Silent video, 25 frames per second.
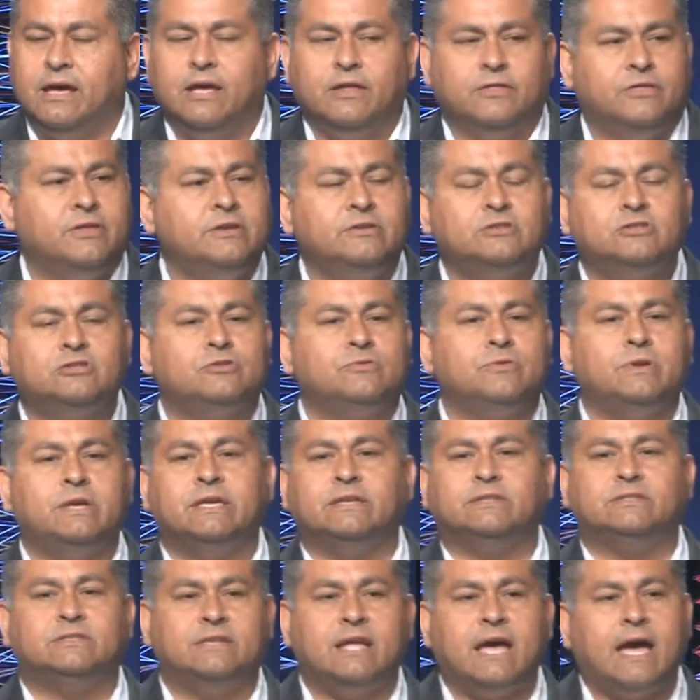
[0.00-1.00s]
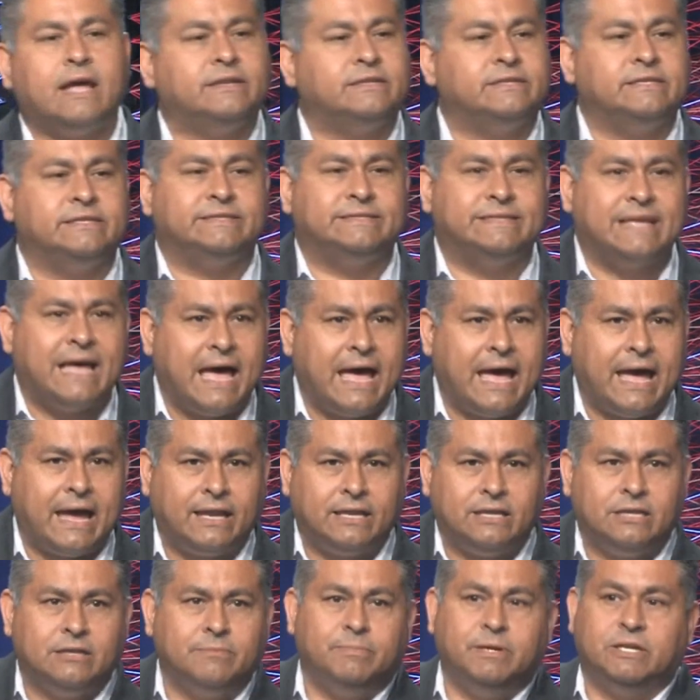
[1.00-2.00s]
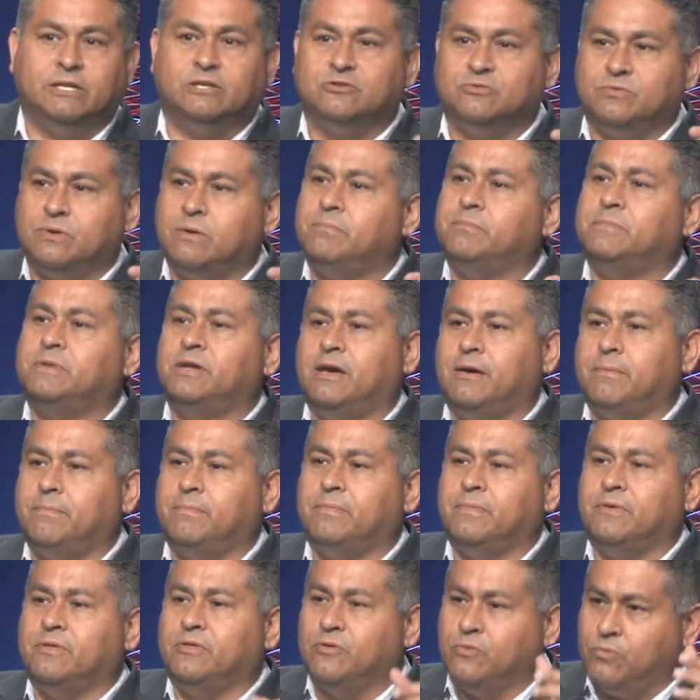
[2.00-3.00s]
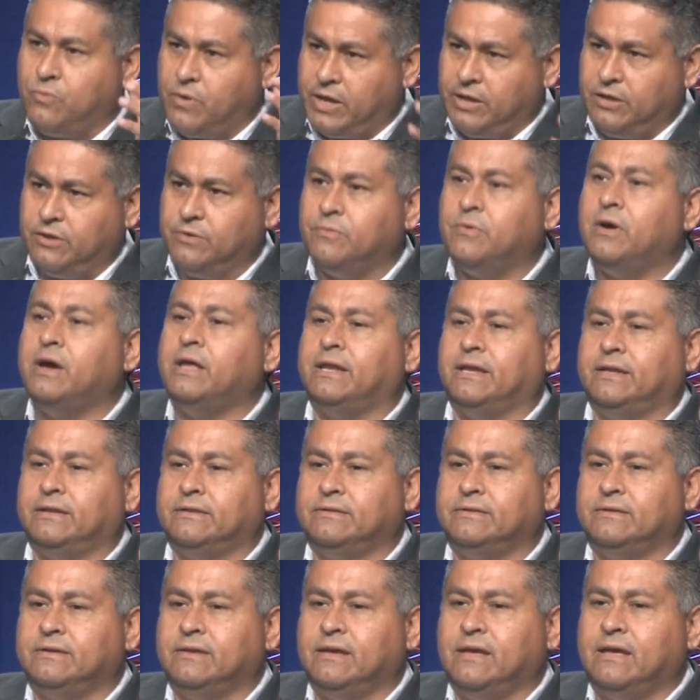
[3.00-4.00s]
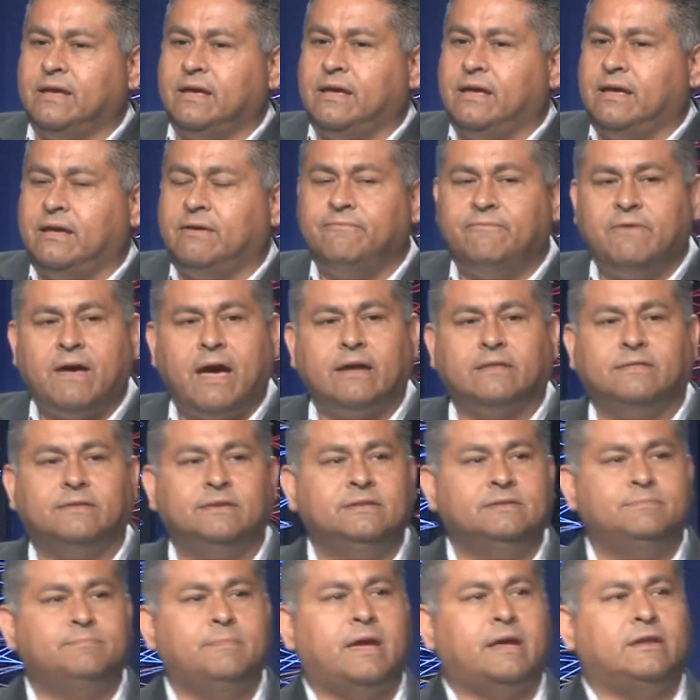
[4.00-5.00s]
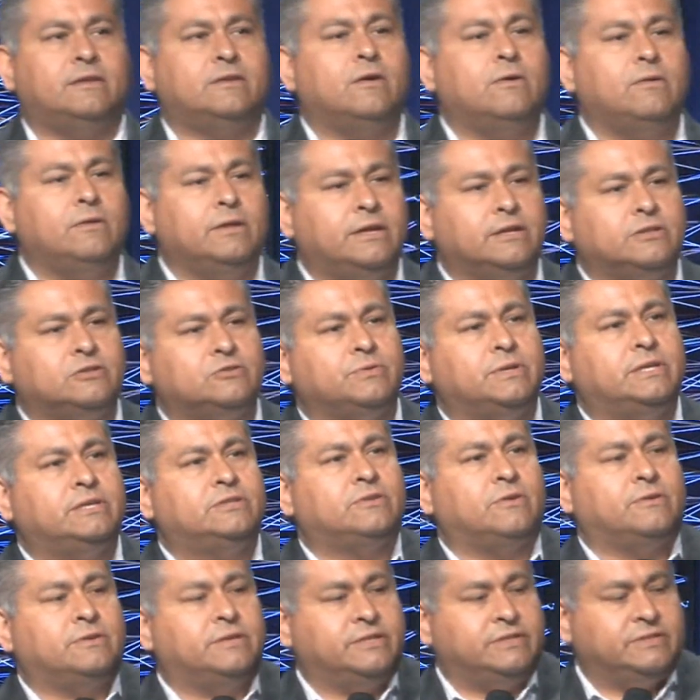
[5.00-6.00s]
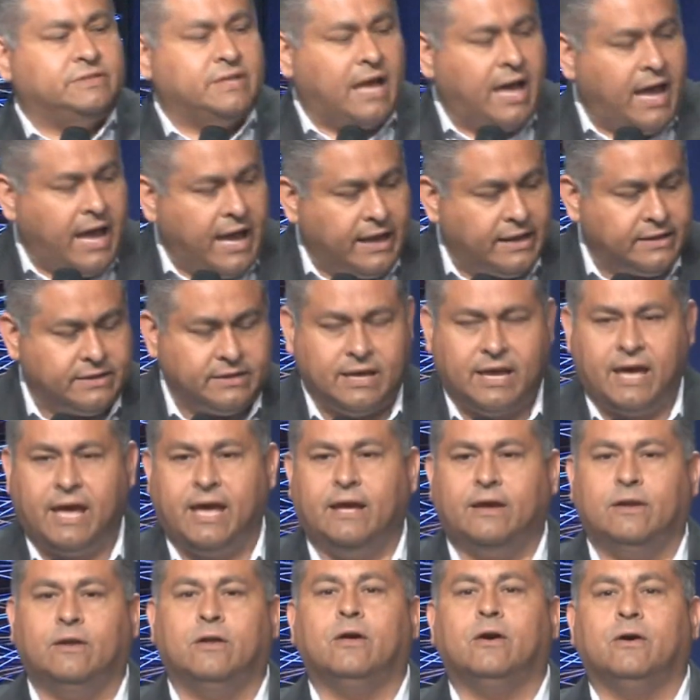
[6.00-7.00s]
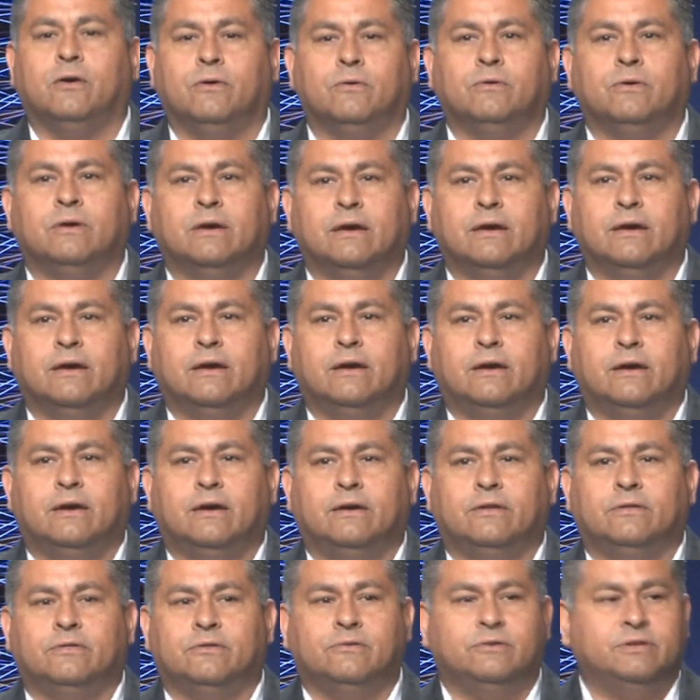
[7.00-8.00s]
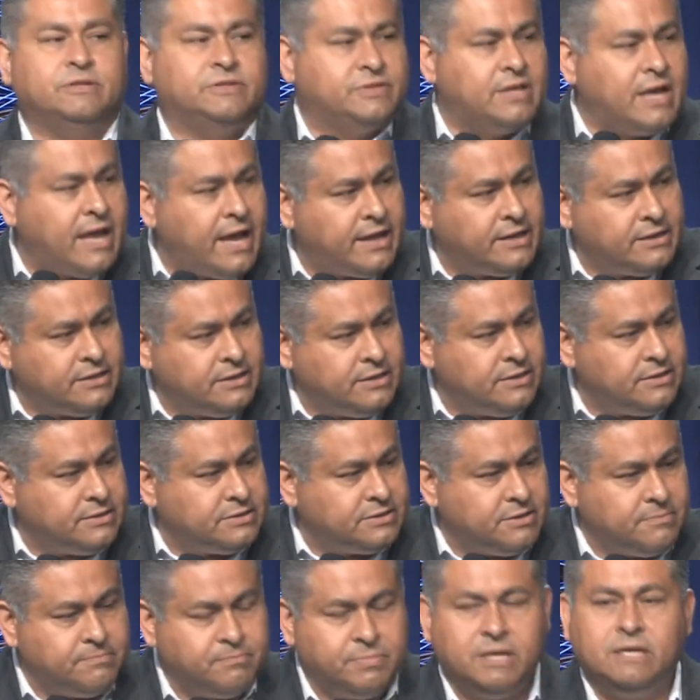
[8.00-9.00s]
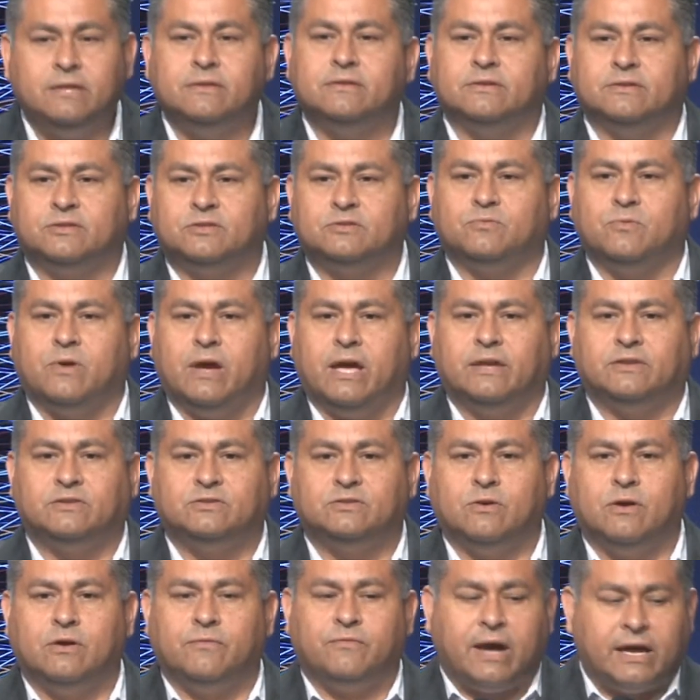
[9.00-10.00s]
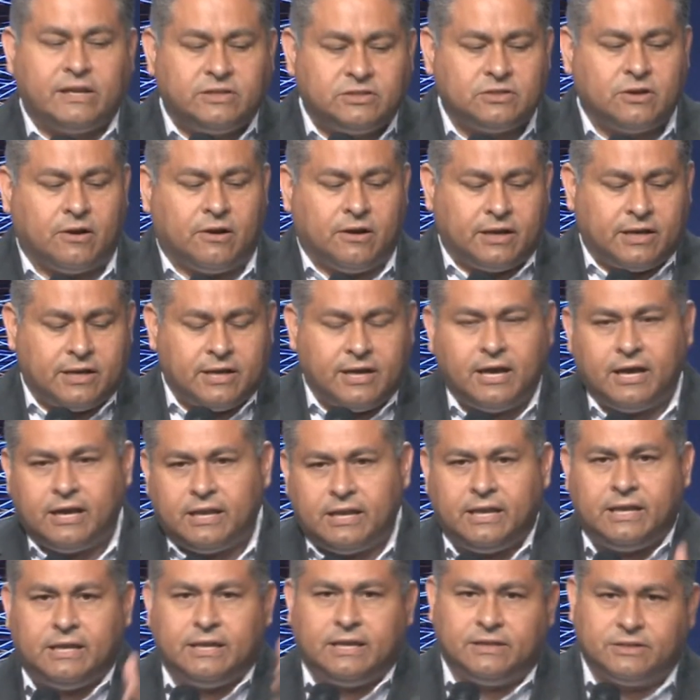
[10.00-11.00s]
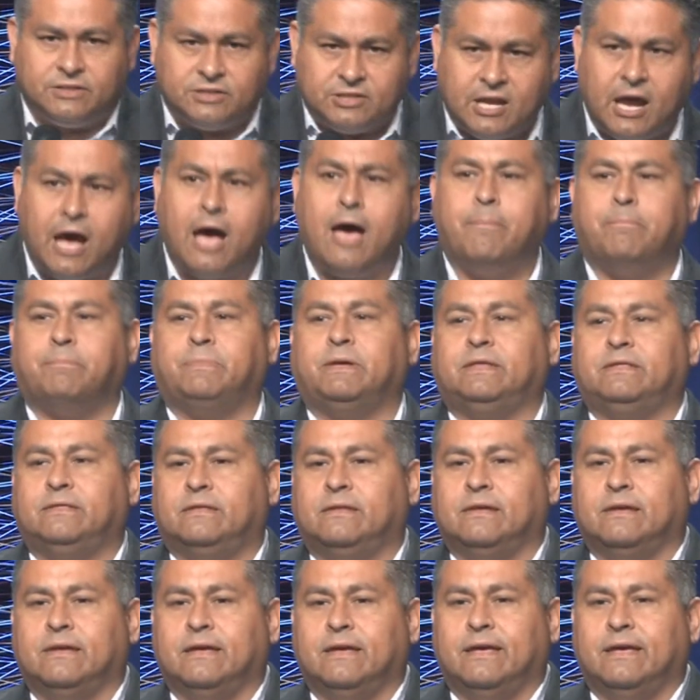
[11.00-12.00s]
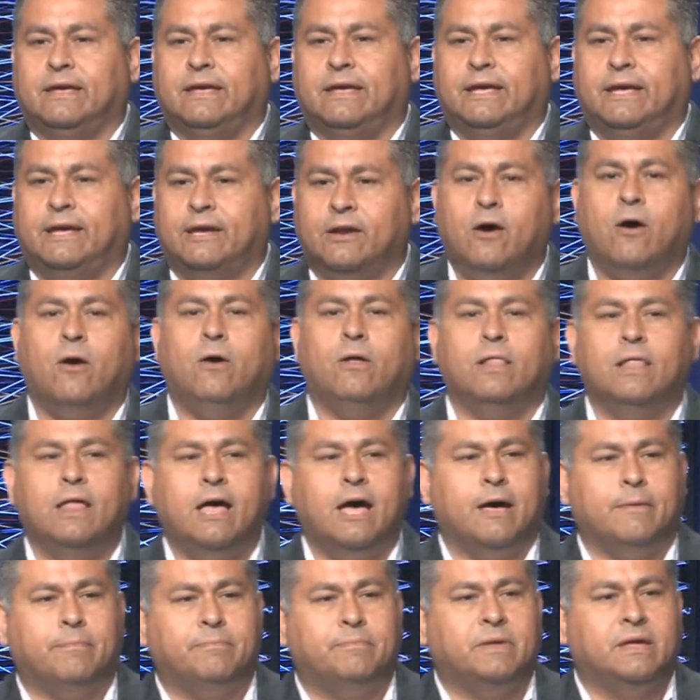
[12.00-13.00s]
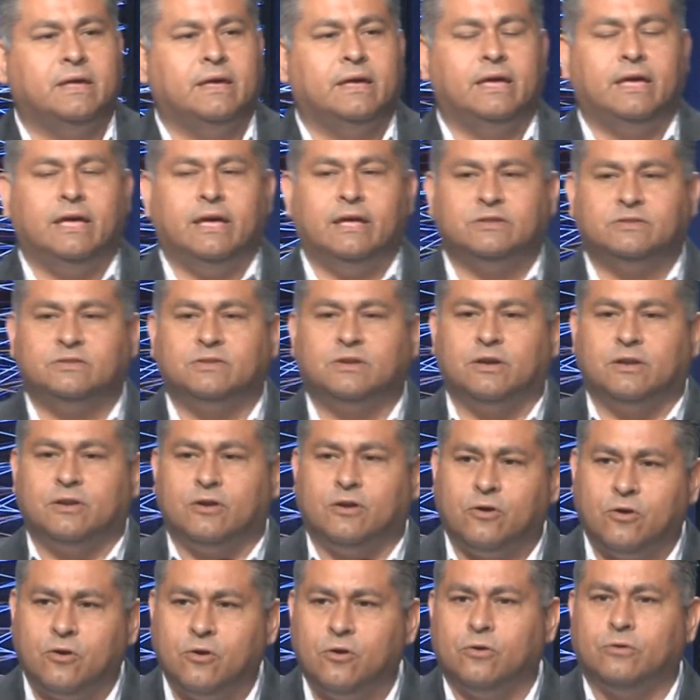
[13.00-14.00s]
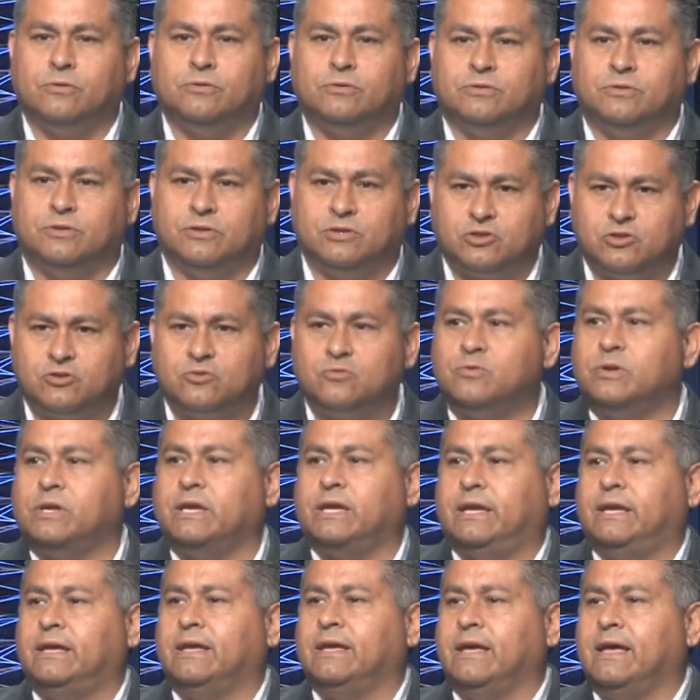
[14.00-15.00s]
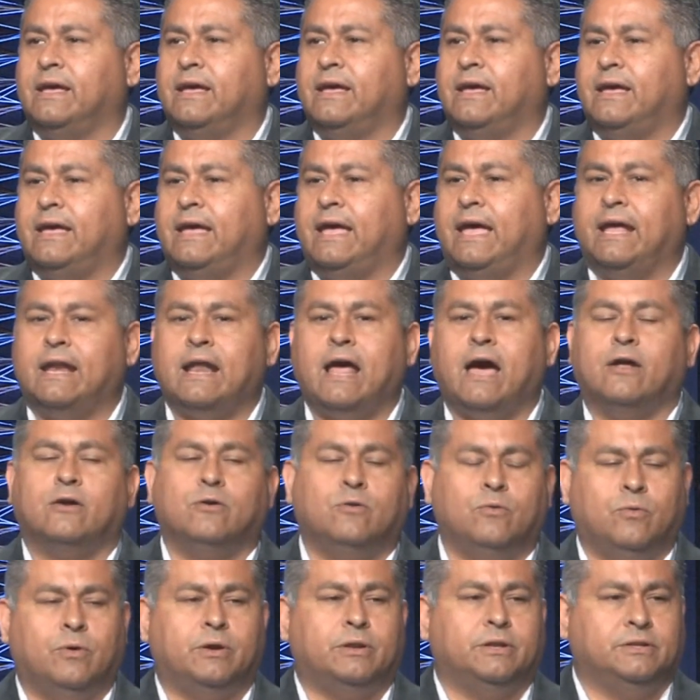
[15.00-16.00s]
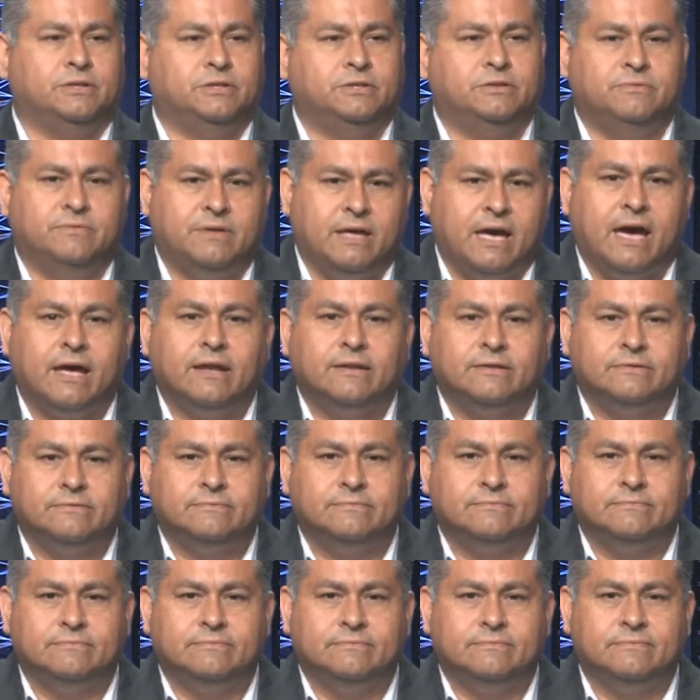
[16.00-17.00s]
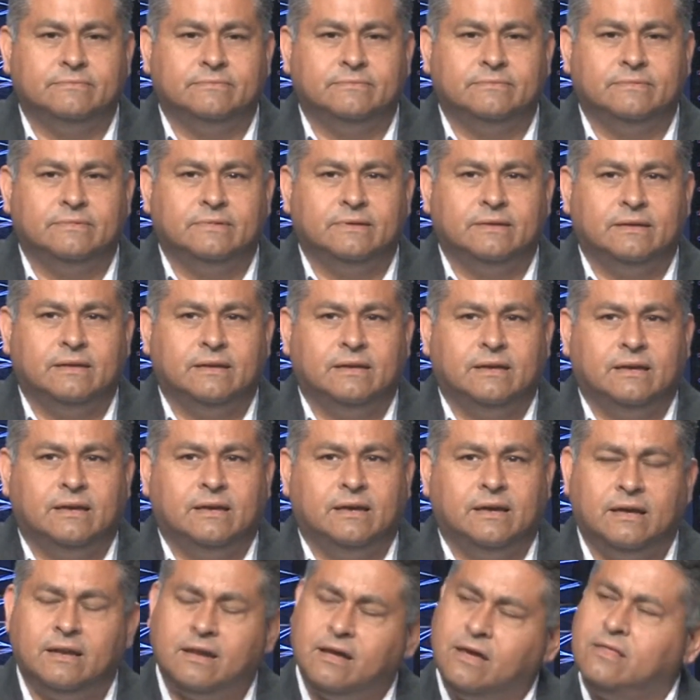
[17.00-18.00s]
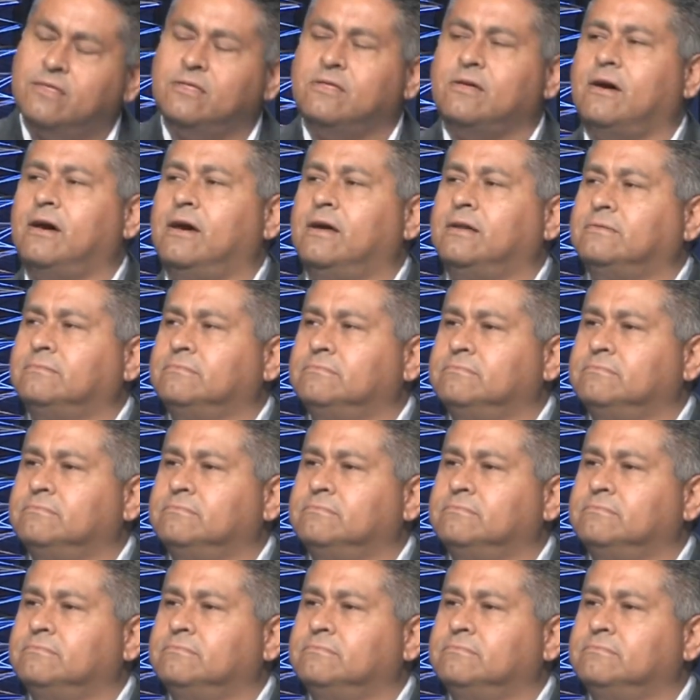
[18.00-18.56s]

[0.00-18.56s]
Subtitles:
This tree is not designed to be trimmed up the way you want it. In fact, these magnolia trees are designed to hang low. They're designed to be this way. So if I start cutting and chopping it all up, it's going to hurt the tree, and I don't want to do that." And I thought,